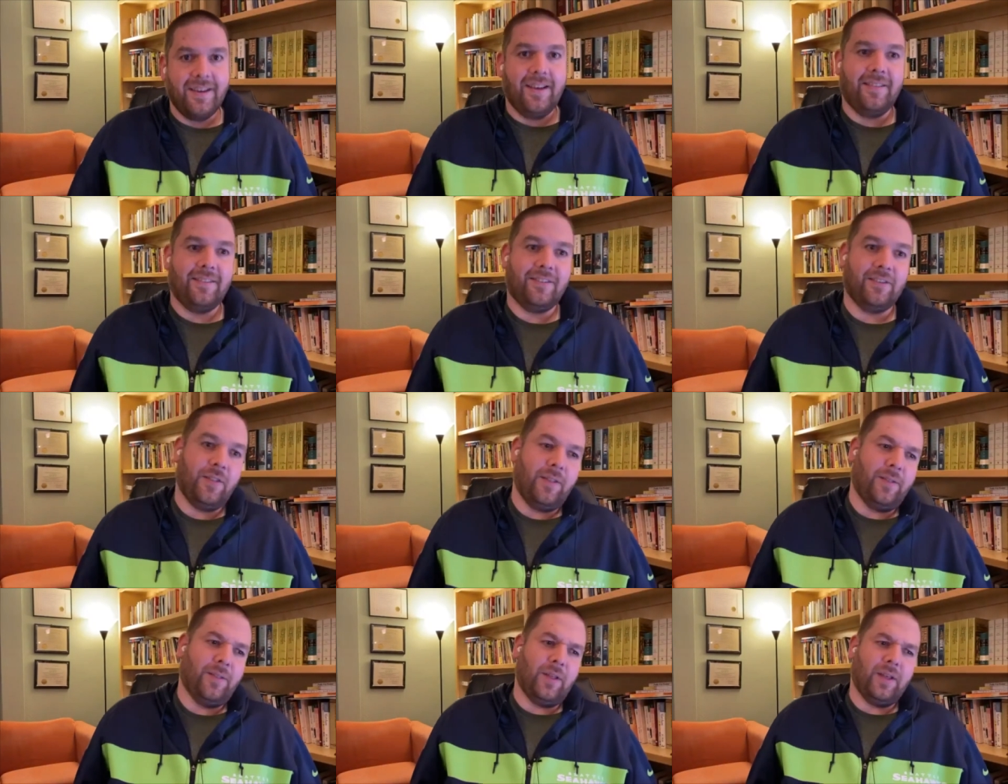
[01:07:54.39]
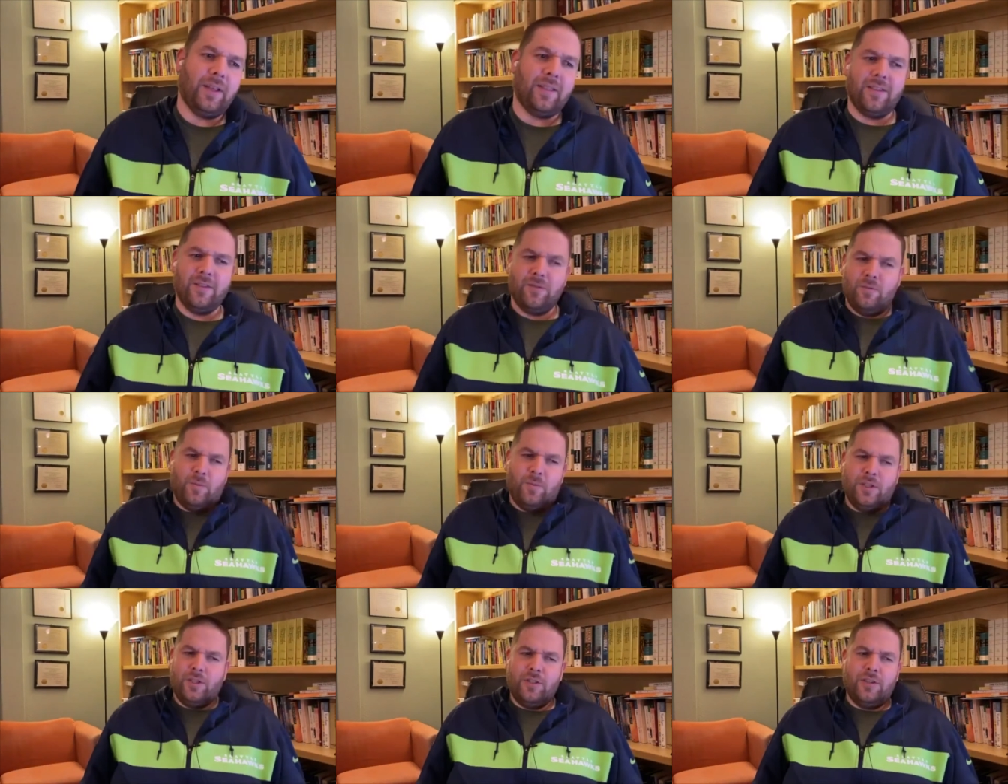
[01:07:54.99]
and so then like
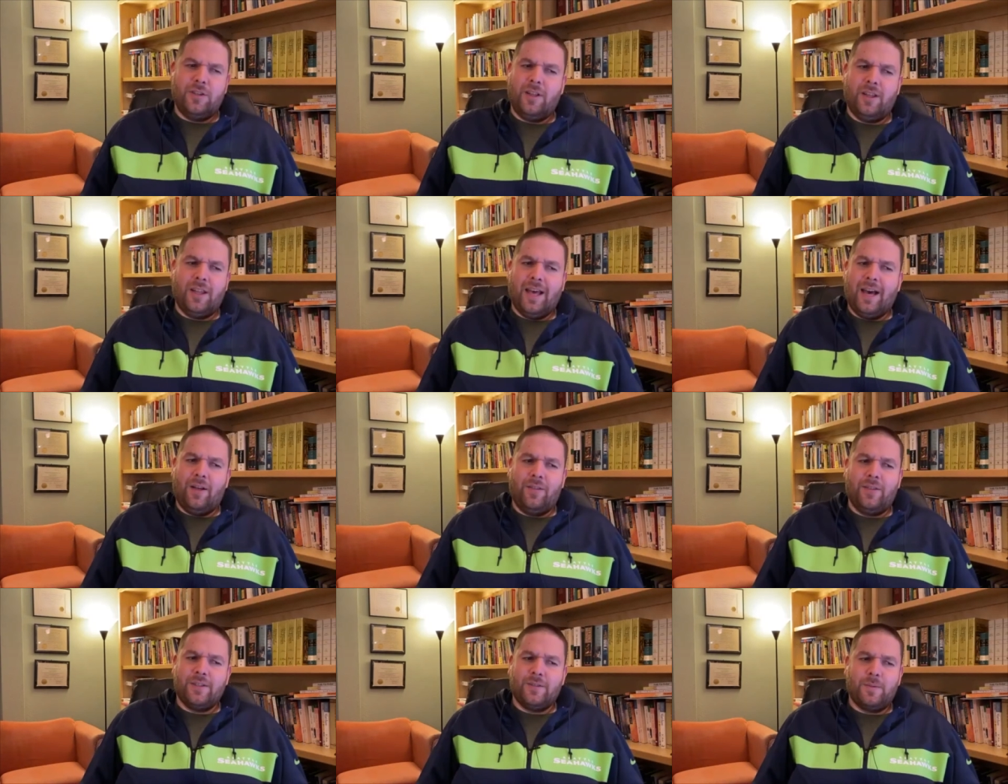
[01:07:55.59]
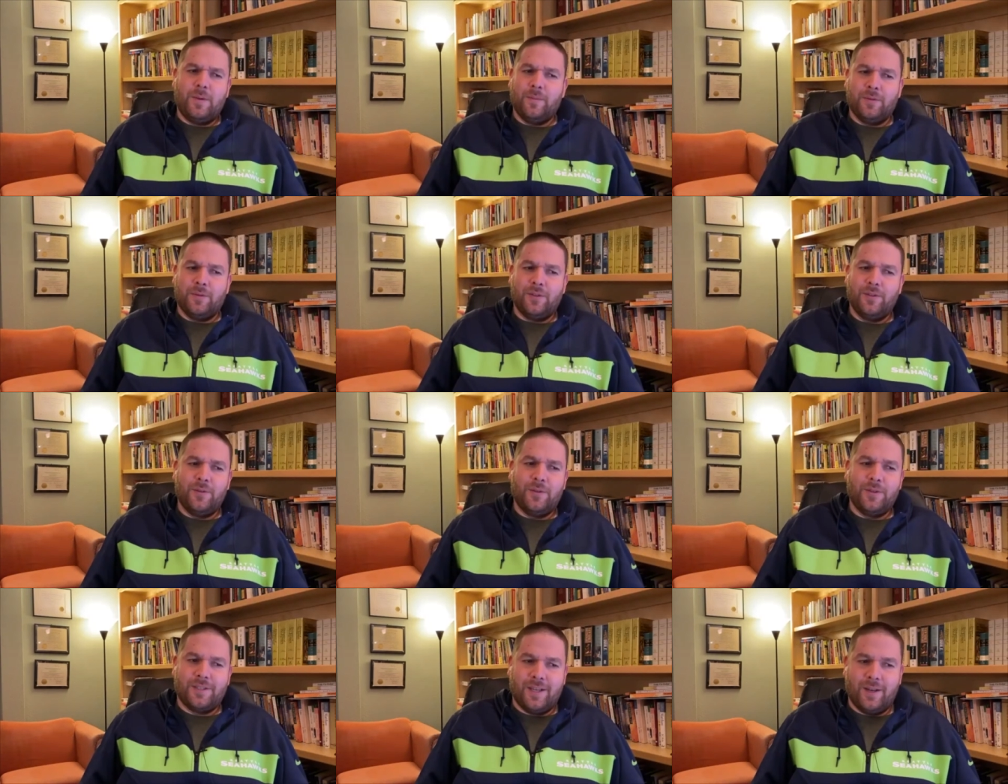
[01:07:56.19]
we shouldn't allow these people to
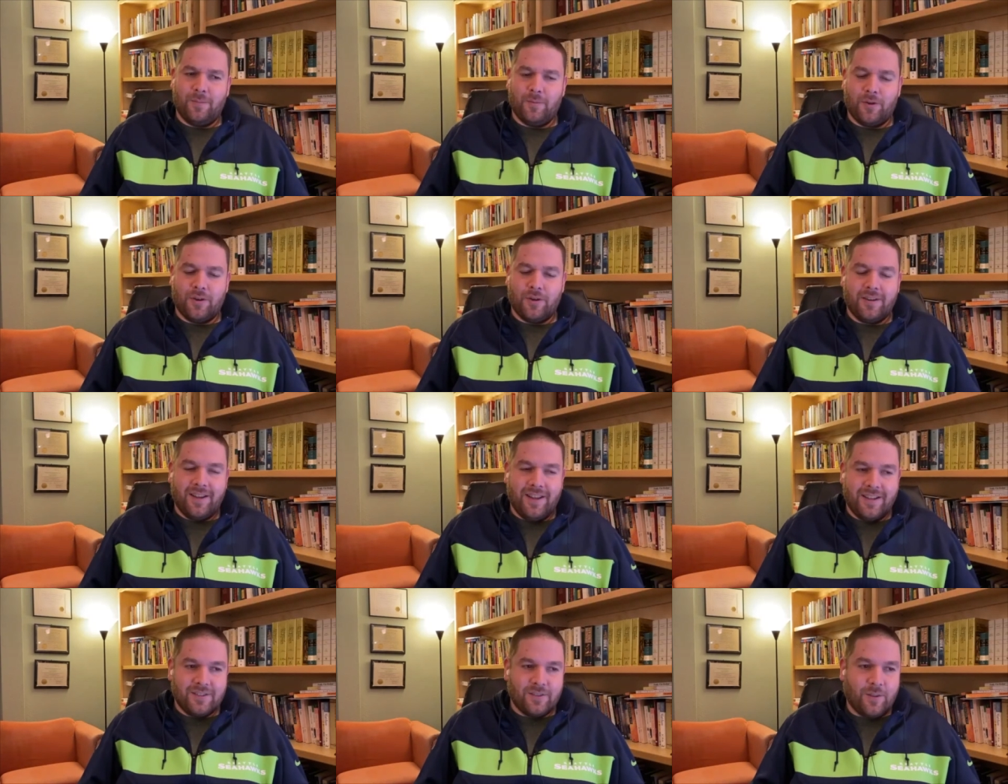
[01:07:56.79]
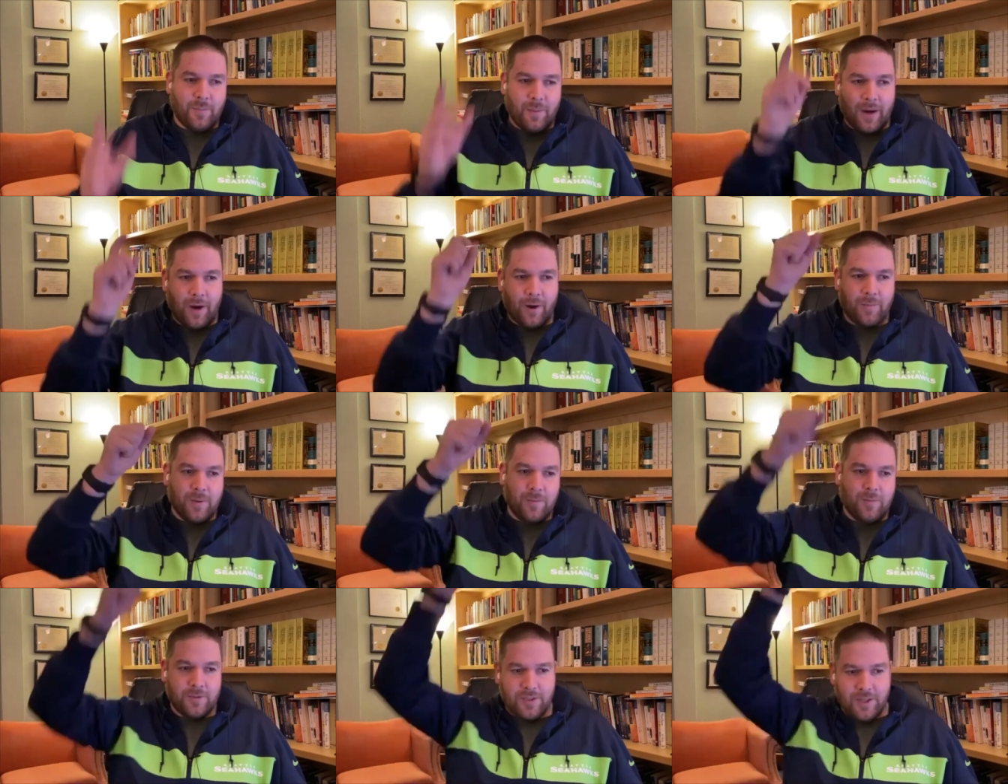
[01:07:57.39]
do this anymore. And so the power
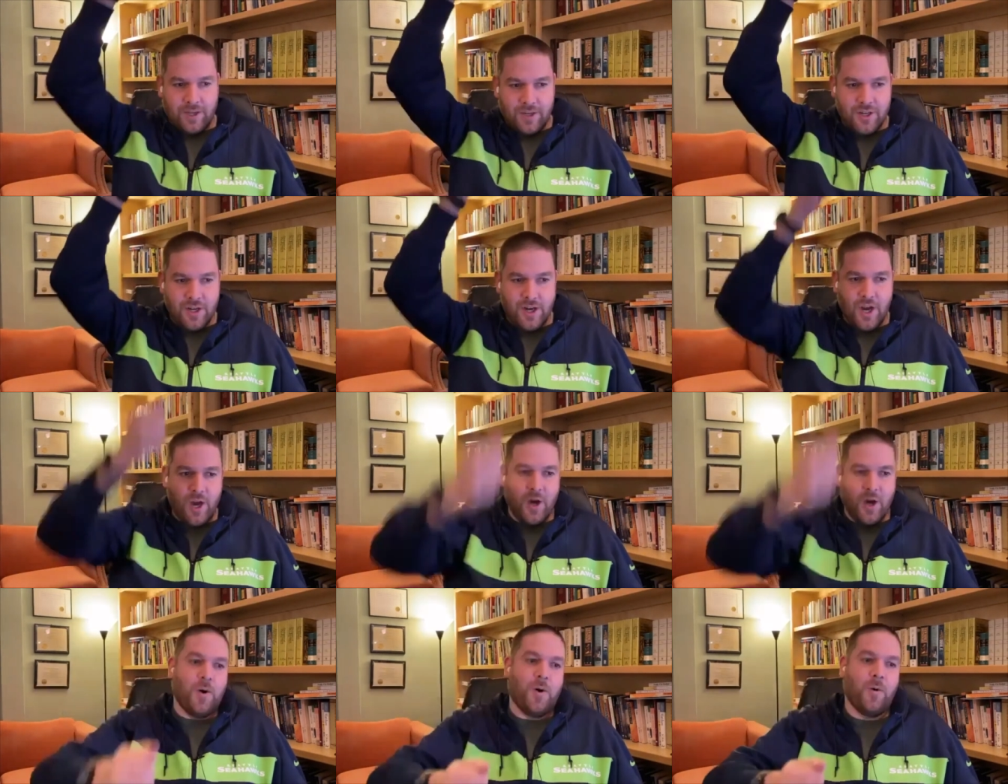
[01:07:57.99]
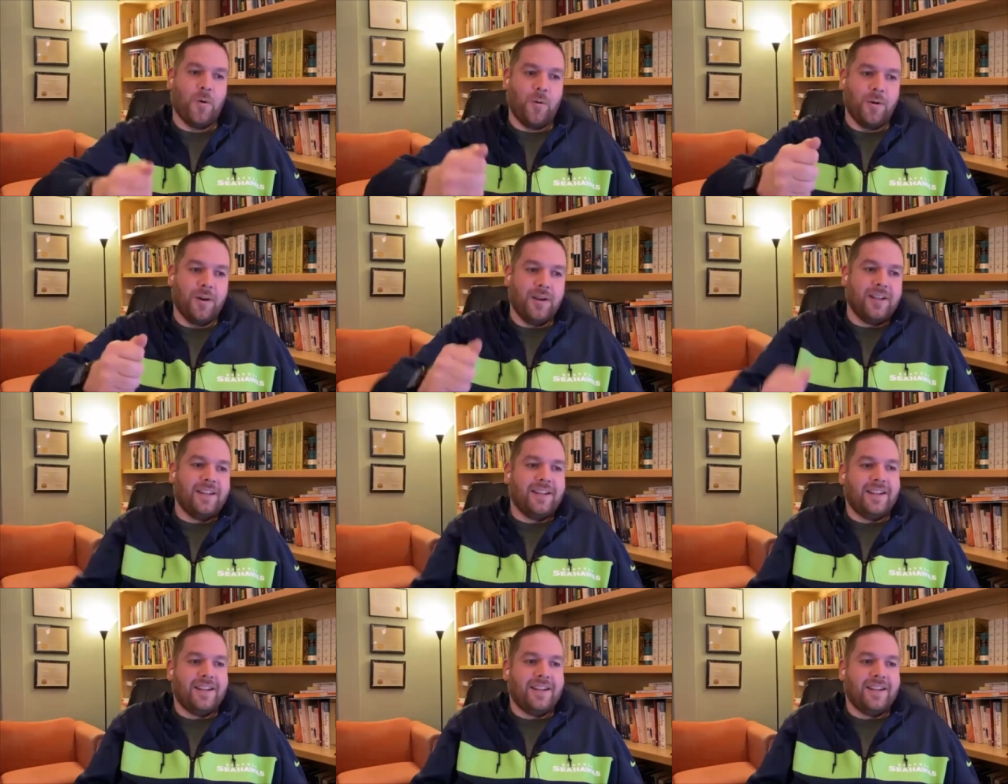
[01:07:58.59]
people said no.